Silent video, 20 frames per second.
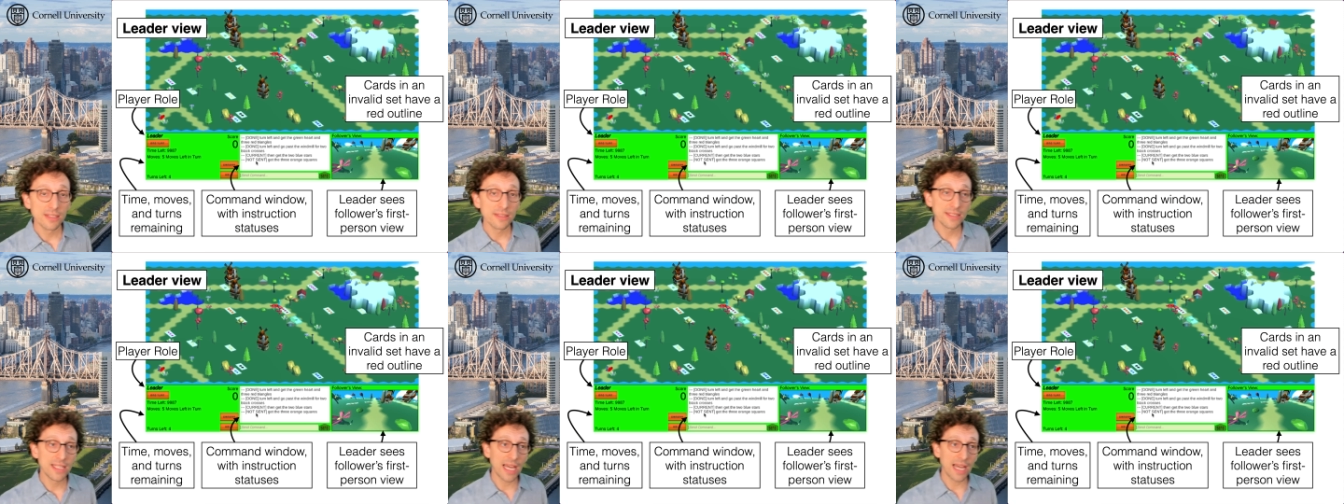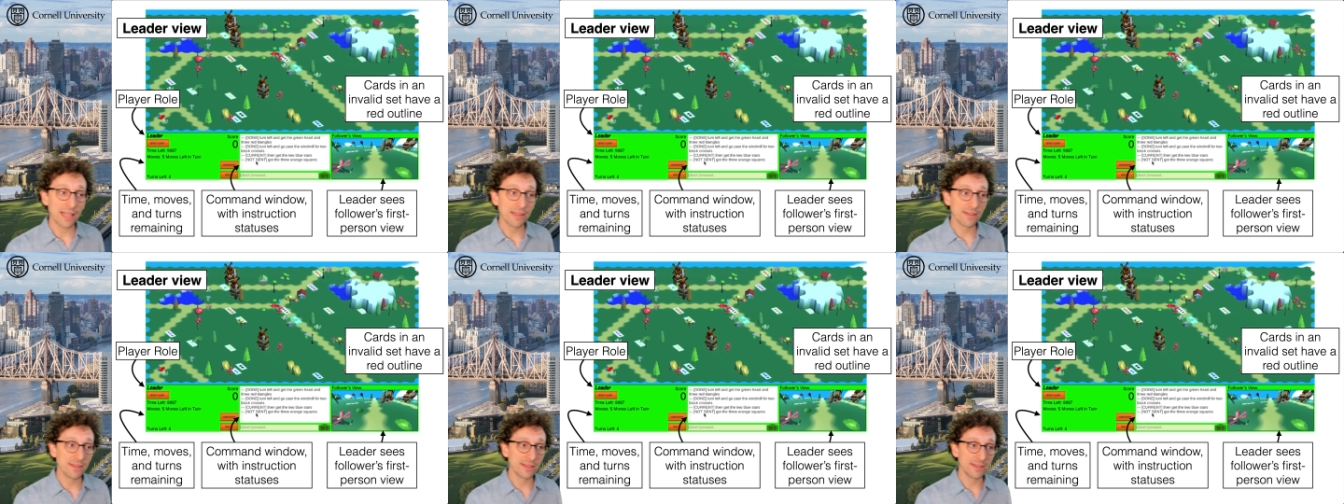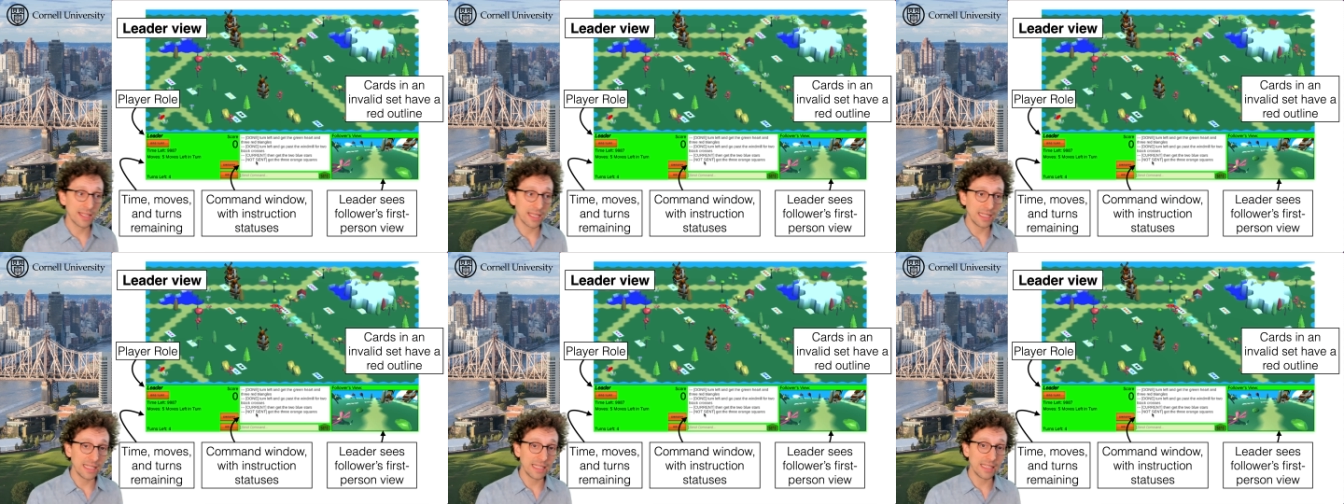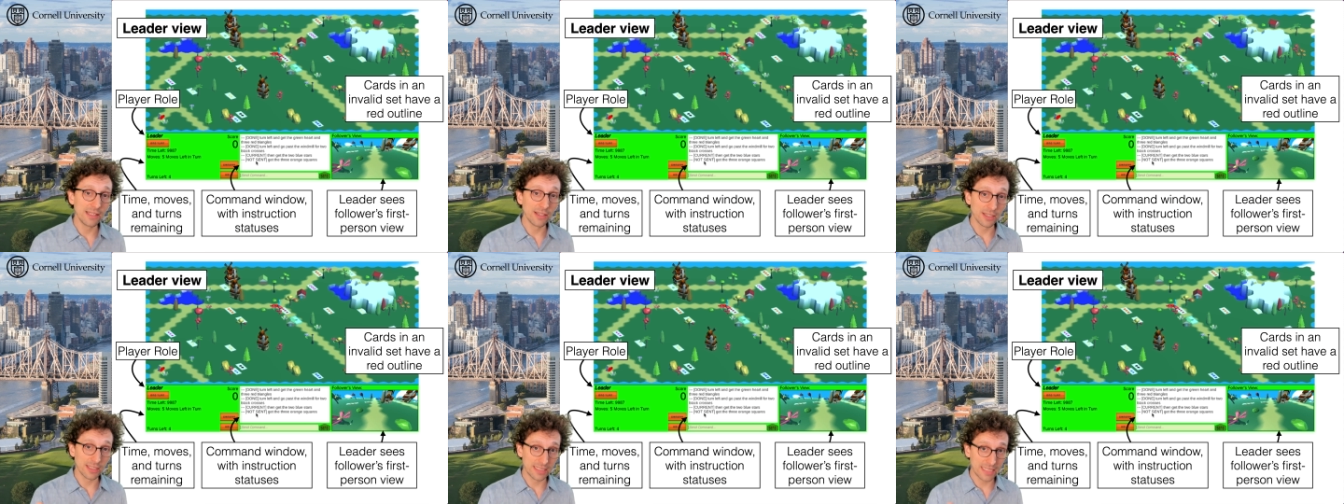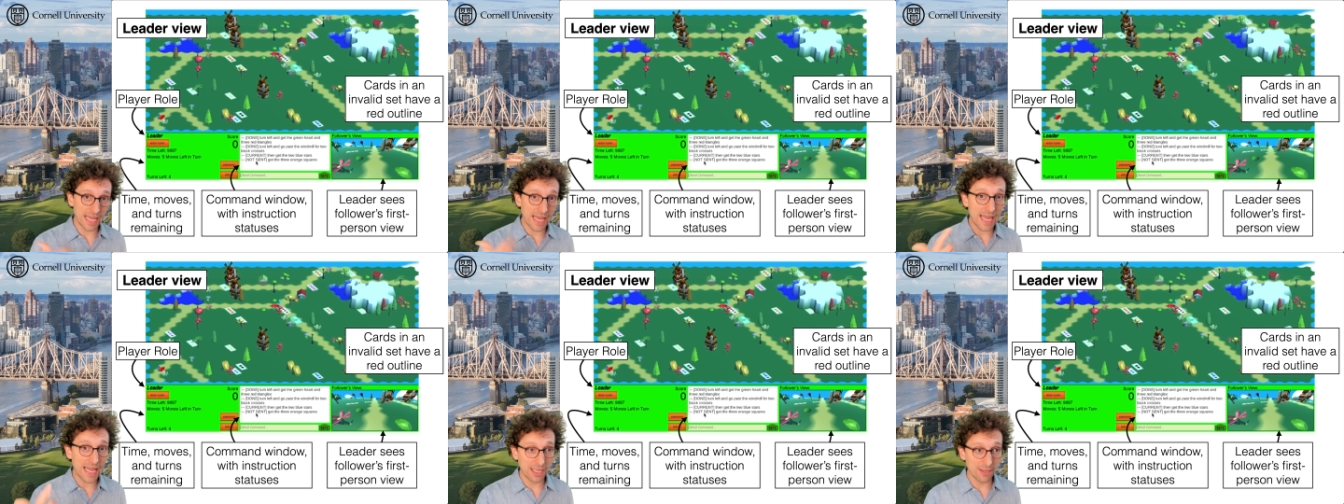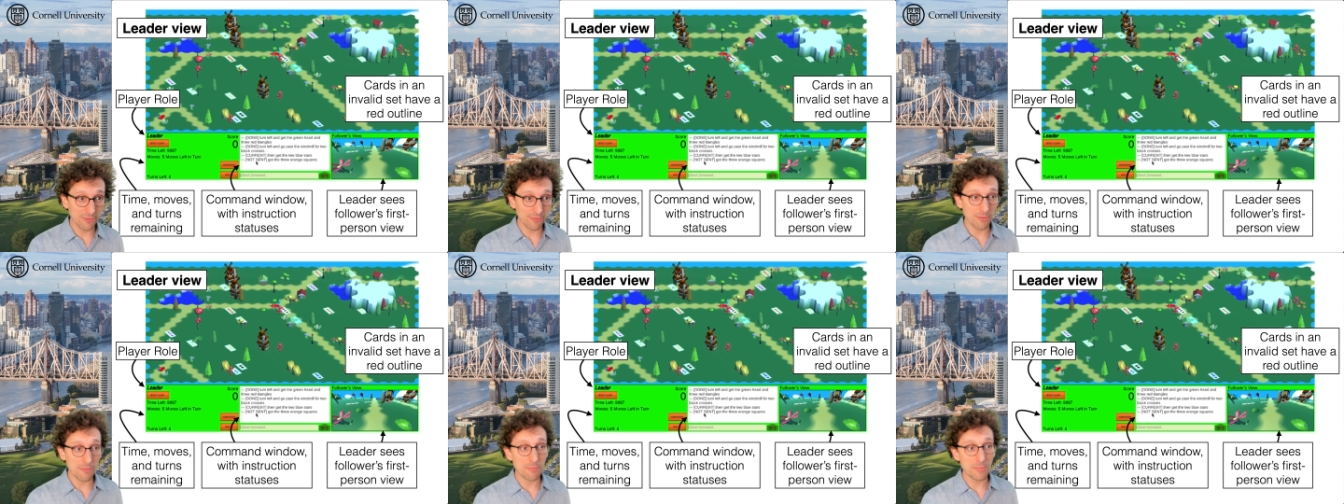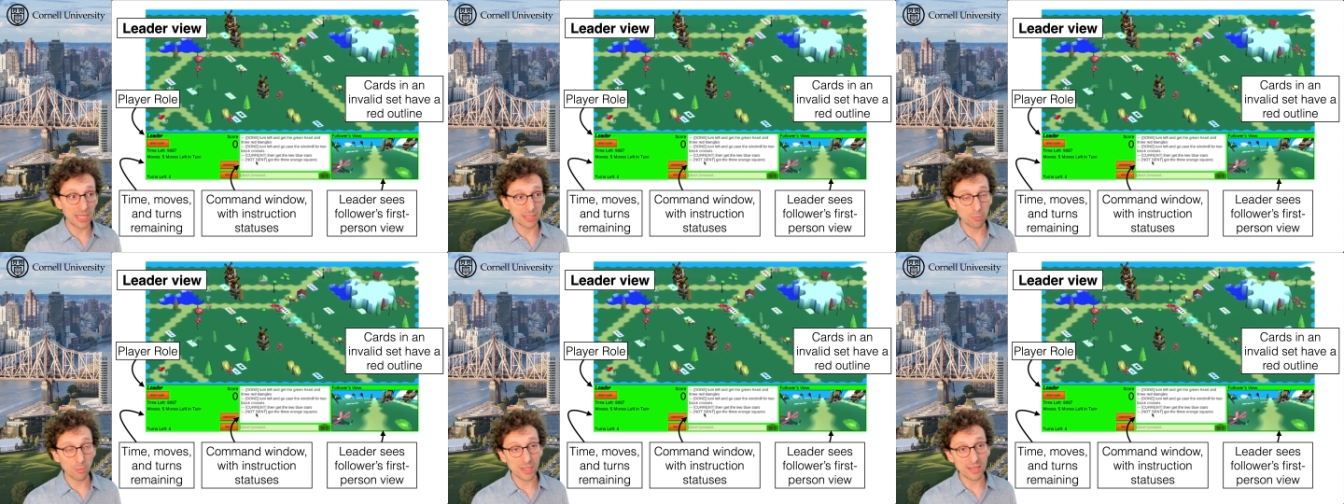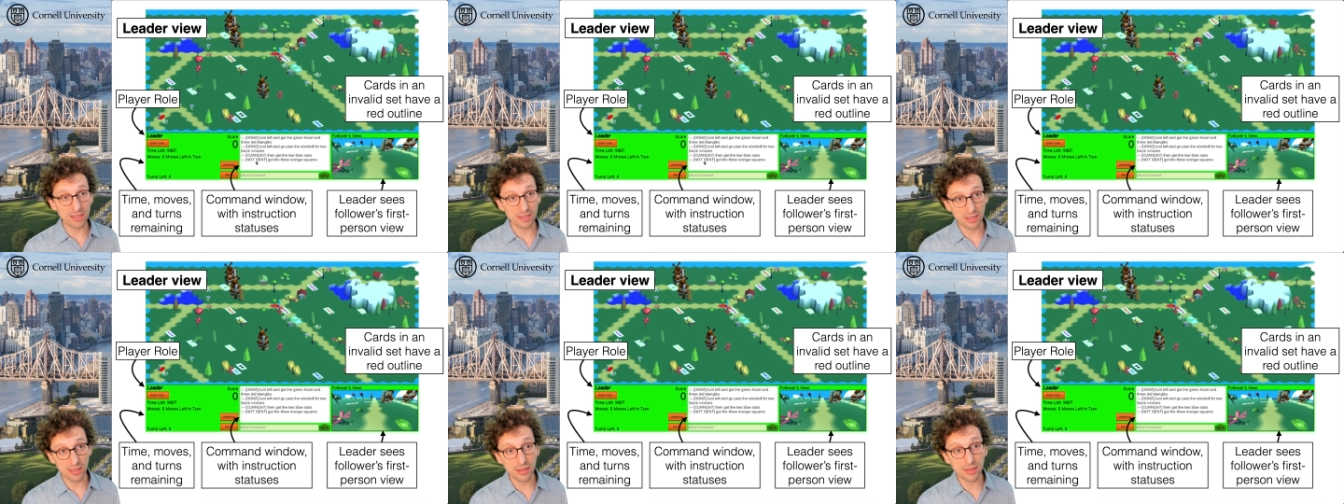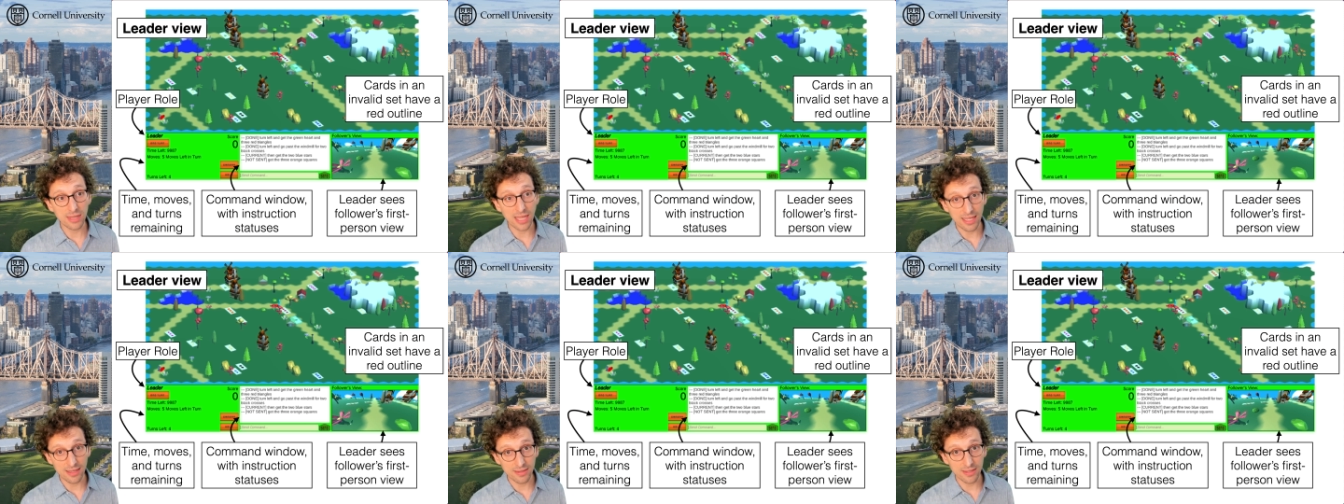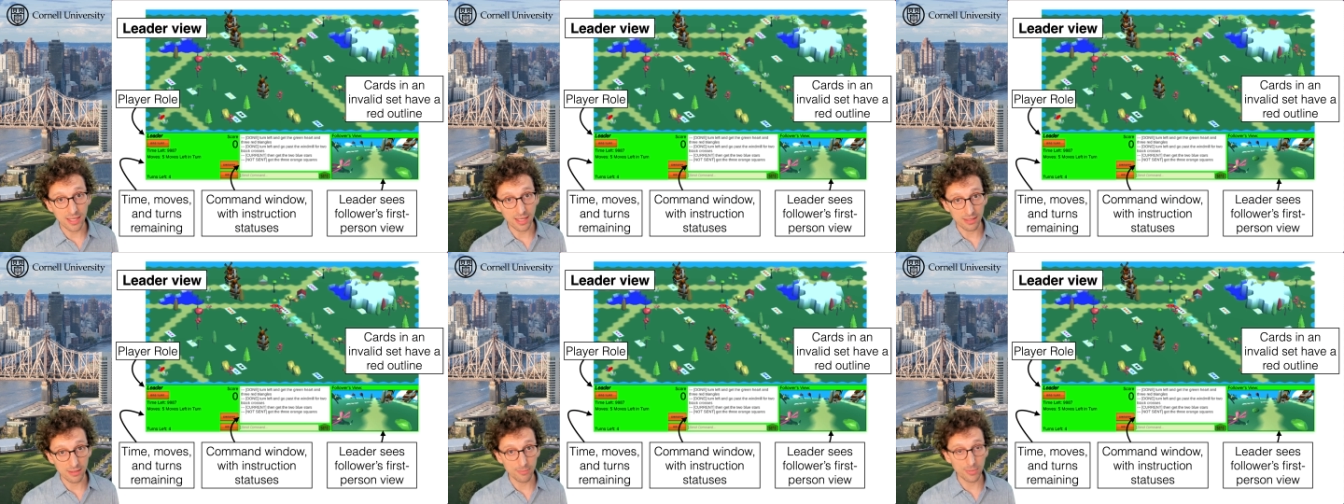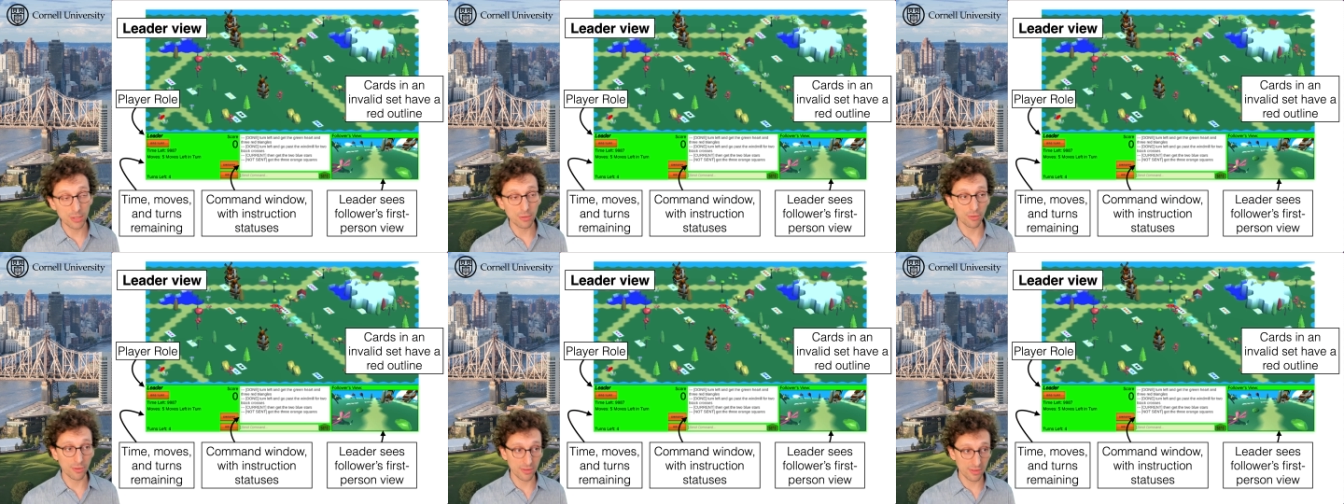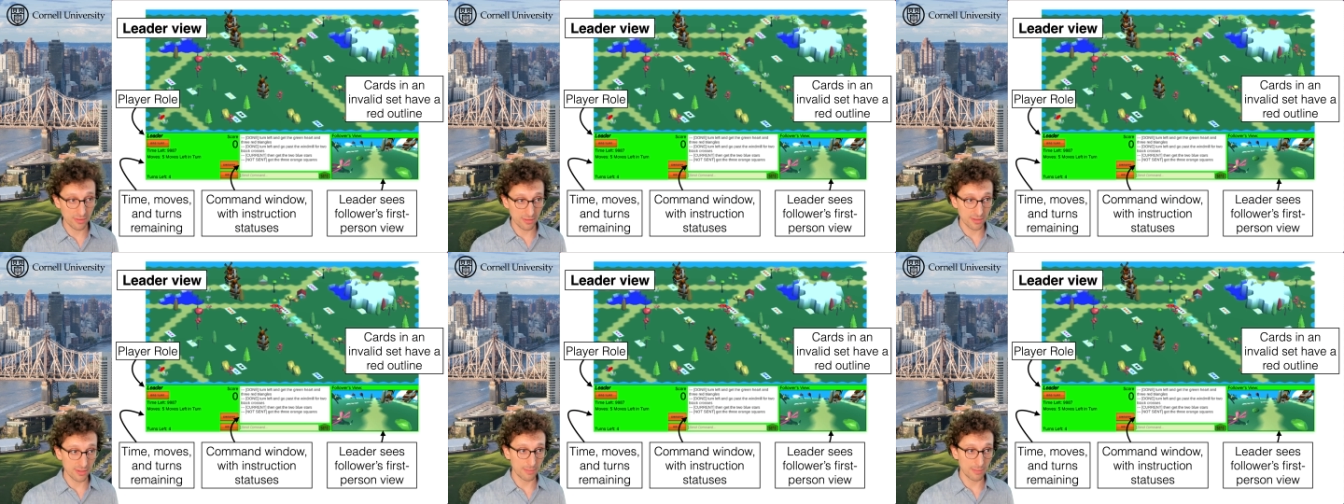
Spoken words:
that the leader gave but wasn't sent yet because